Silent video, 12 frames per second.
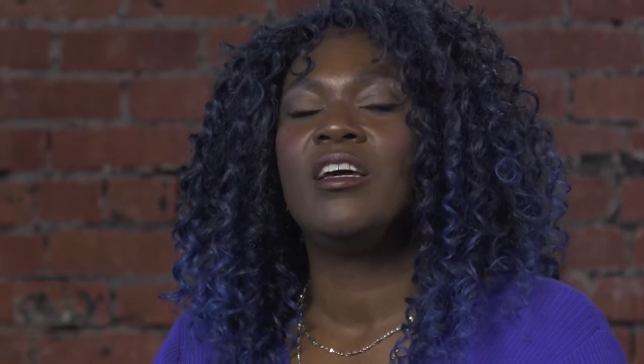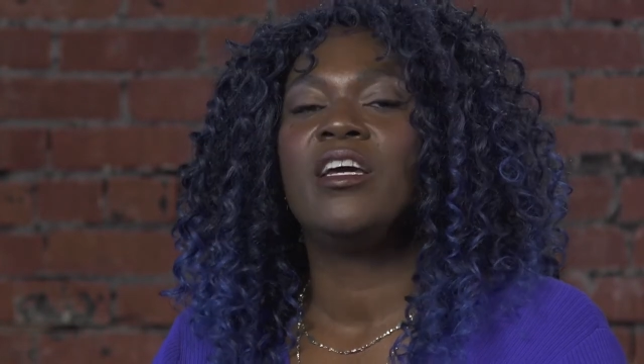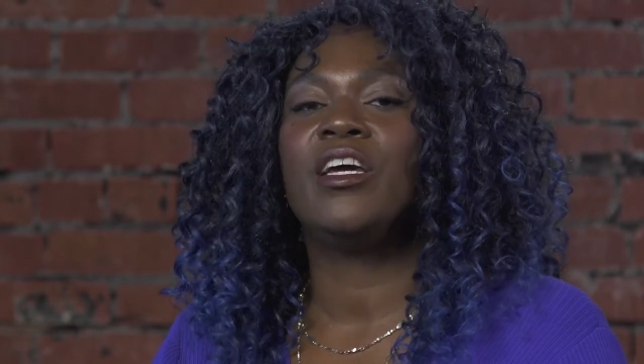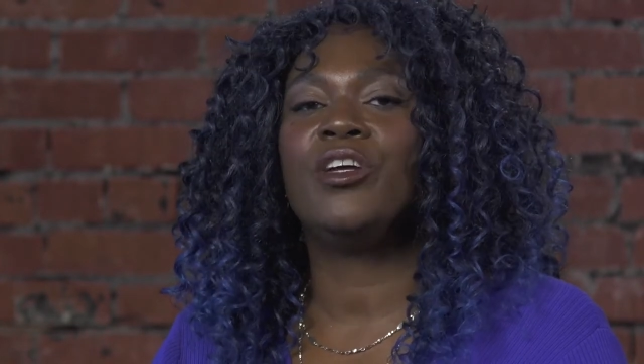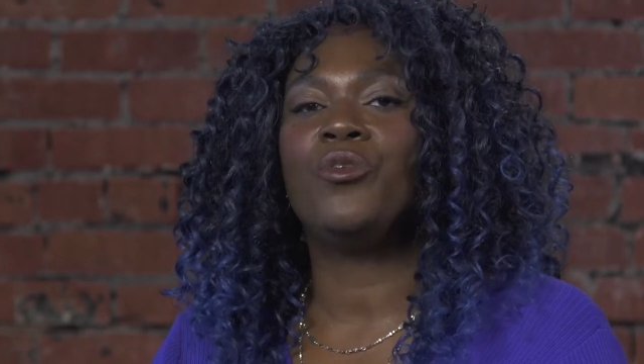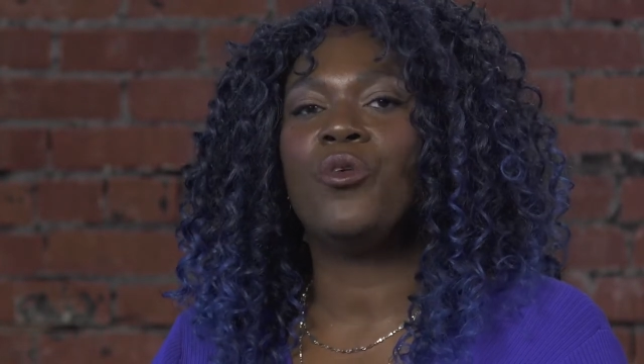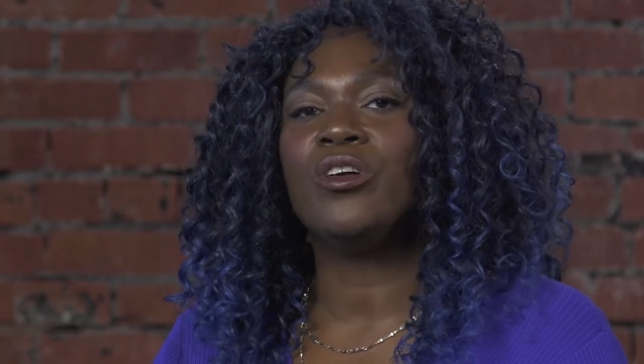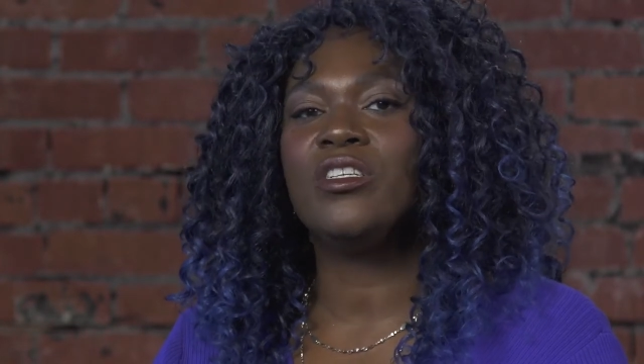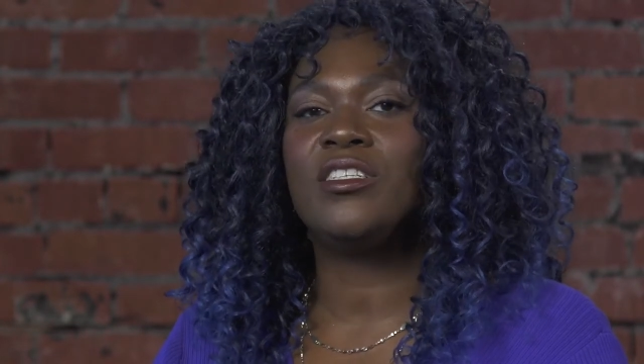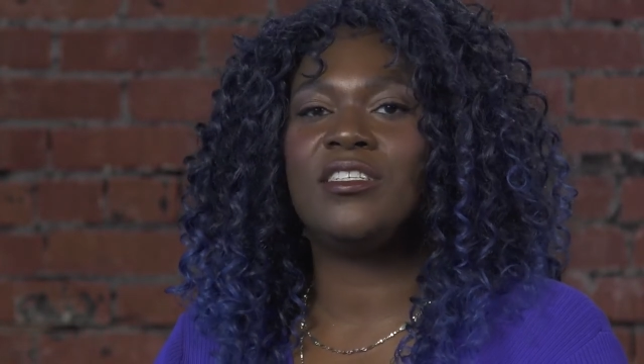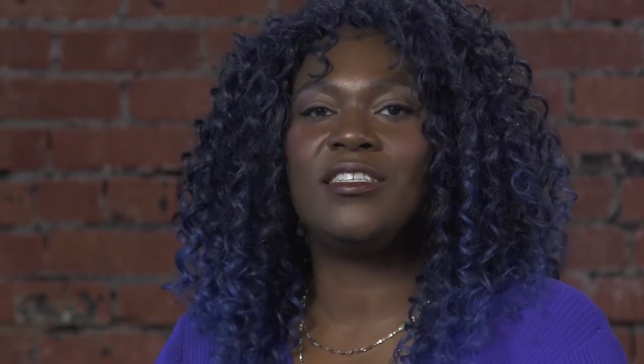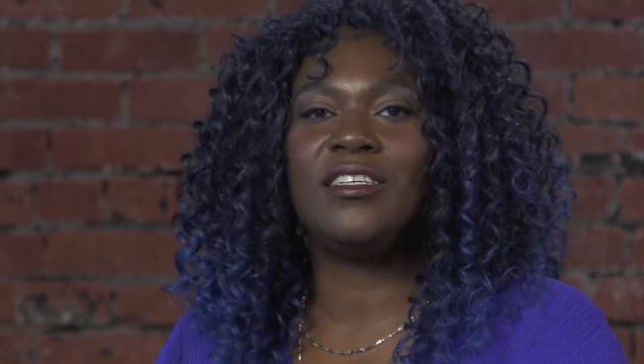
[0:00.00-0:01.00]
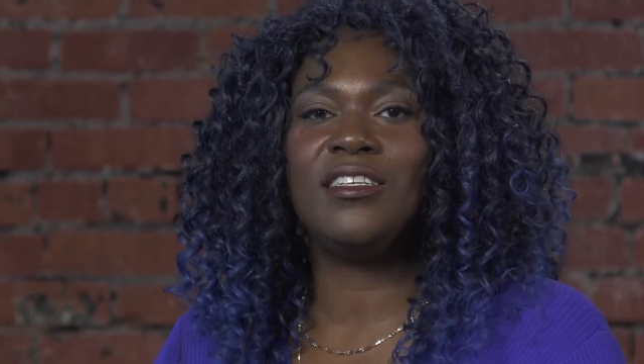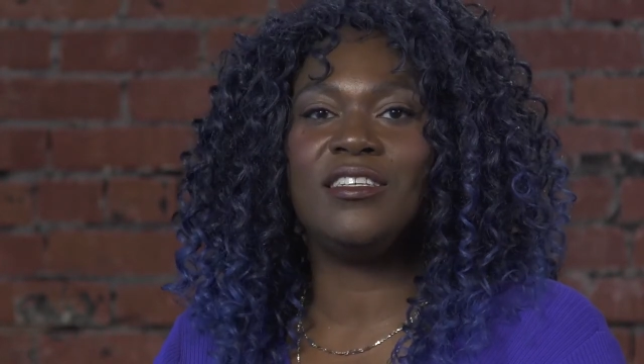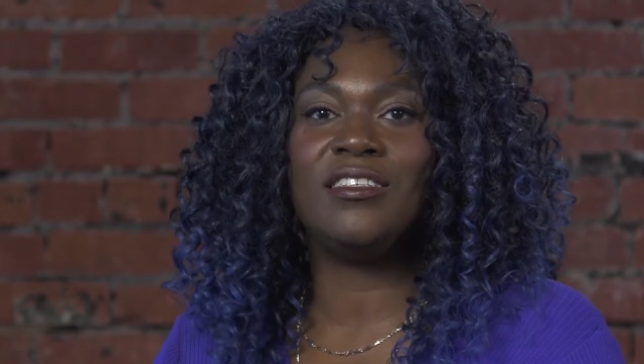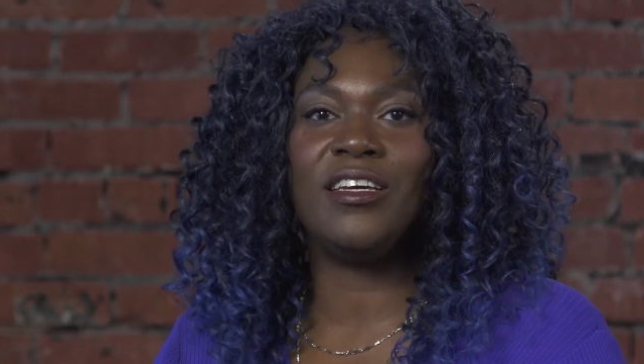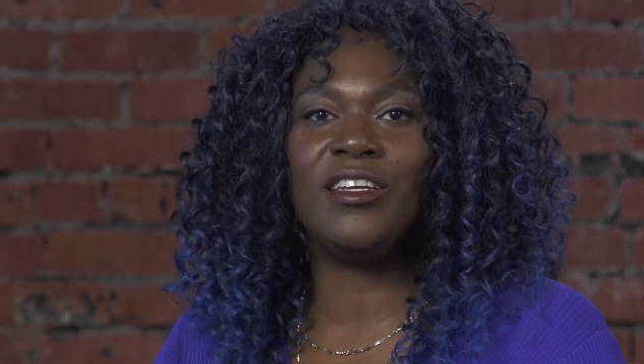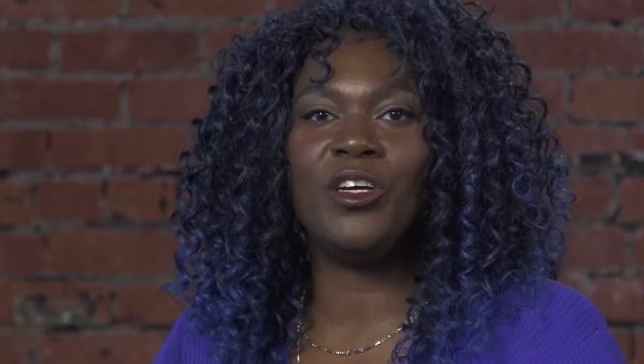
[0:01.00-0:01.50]
In order to see
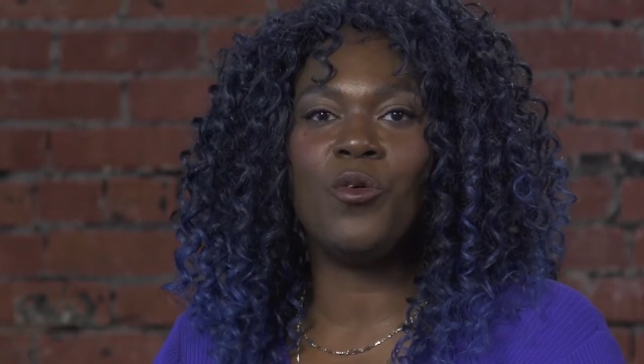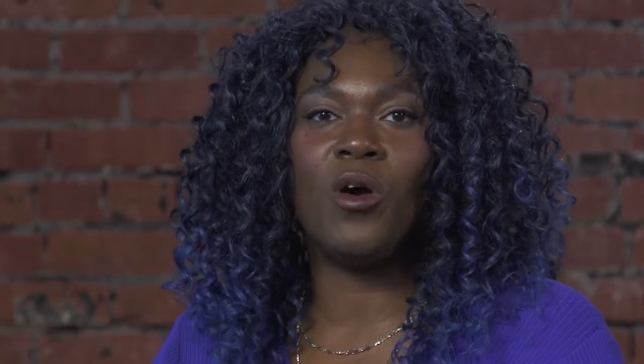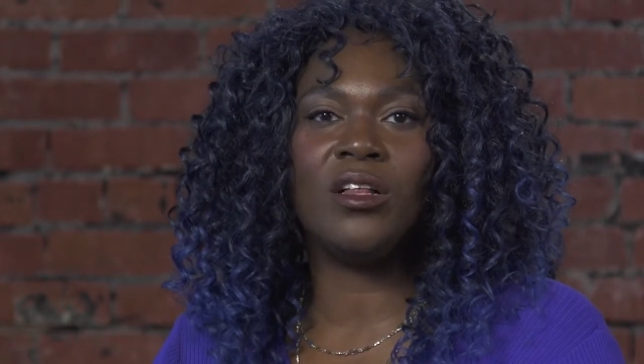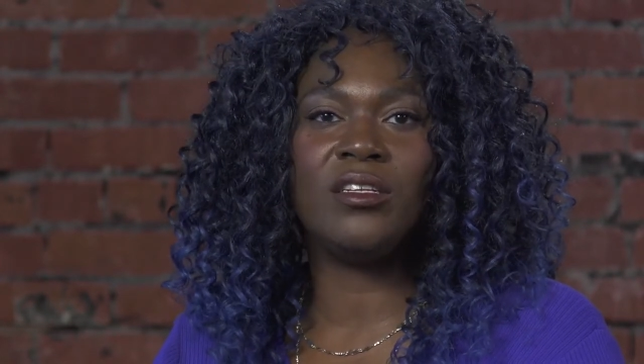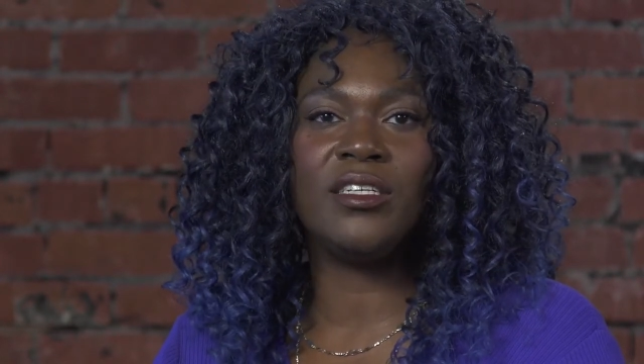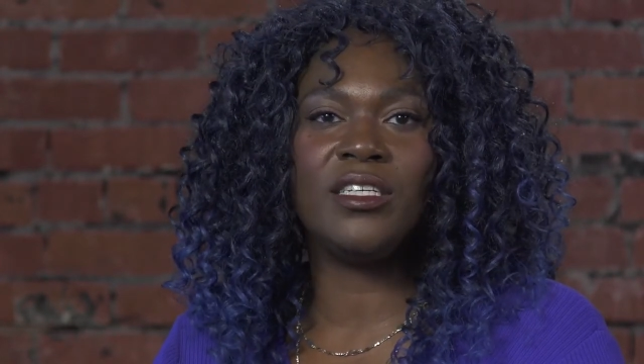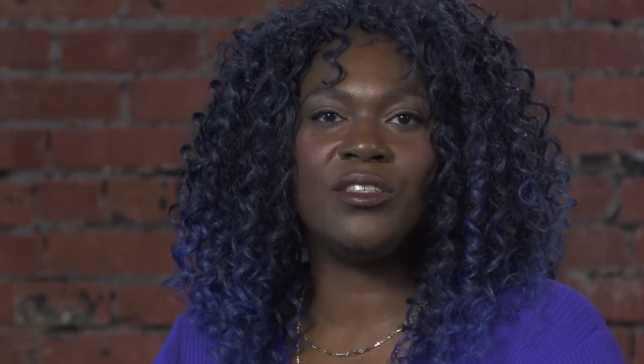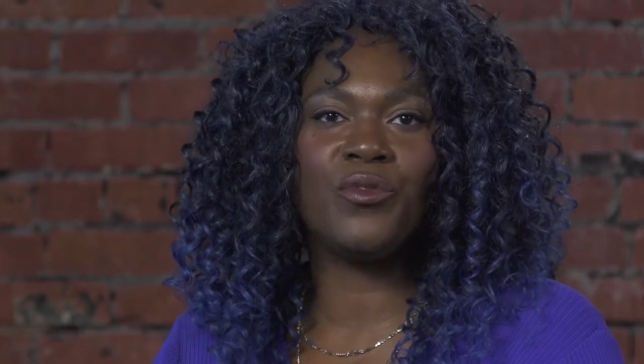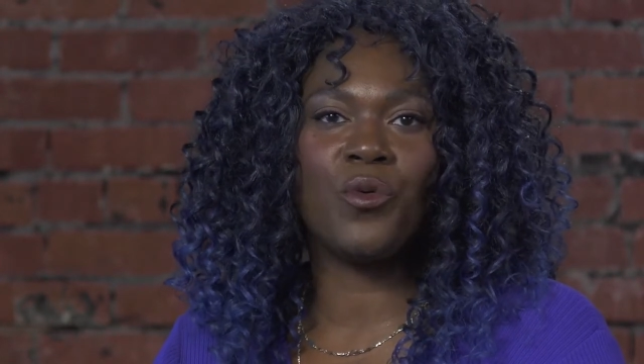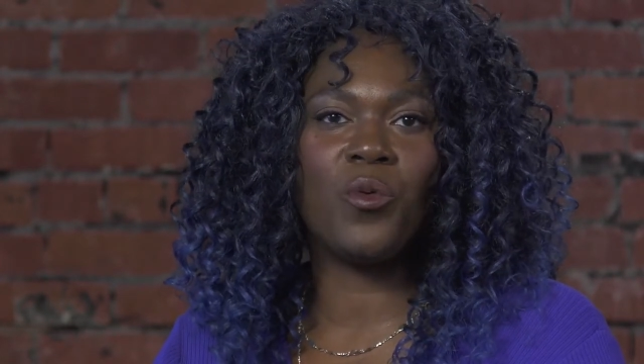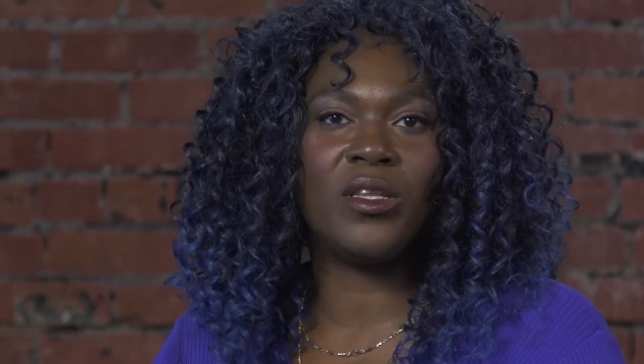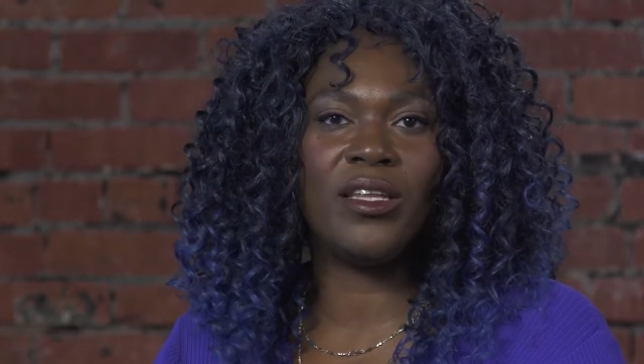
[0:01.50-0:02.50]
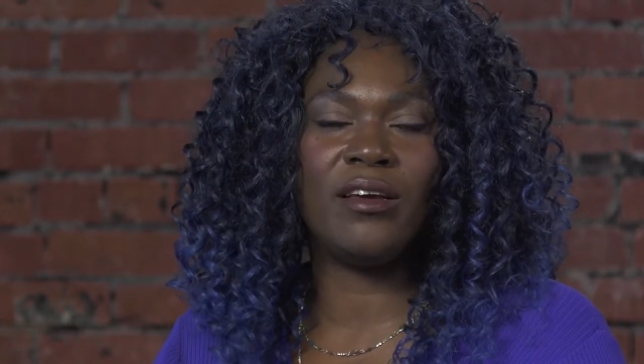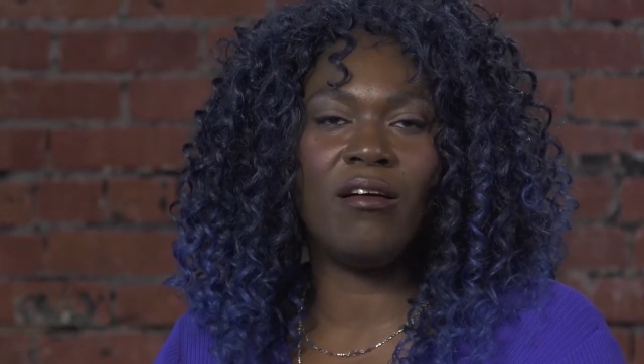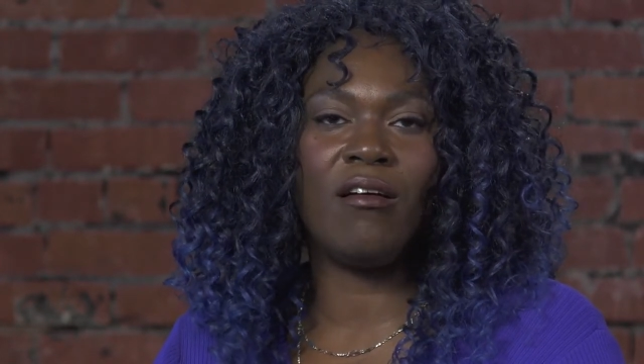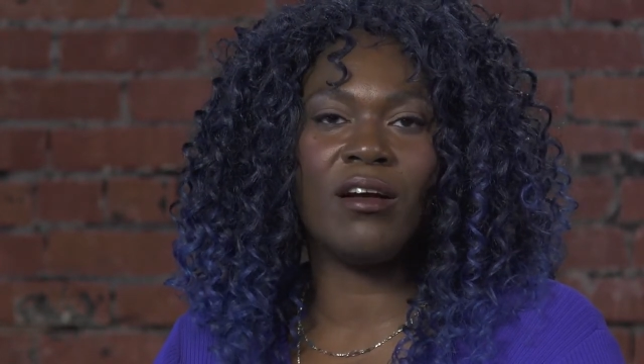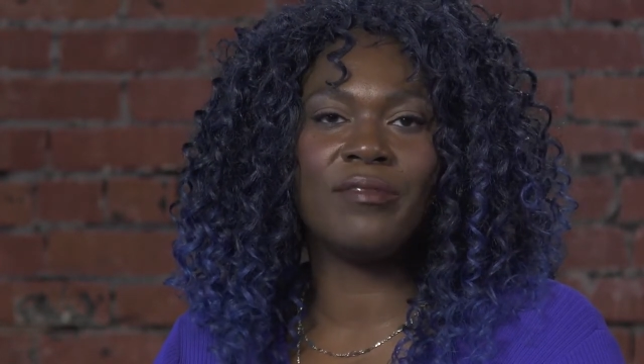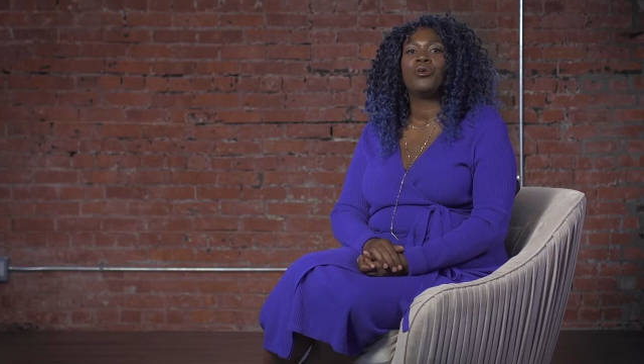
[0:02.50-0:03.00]
these inequalities for what they are,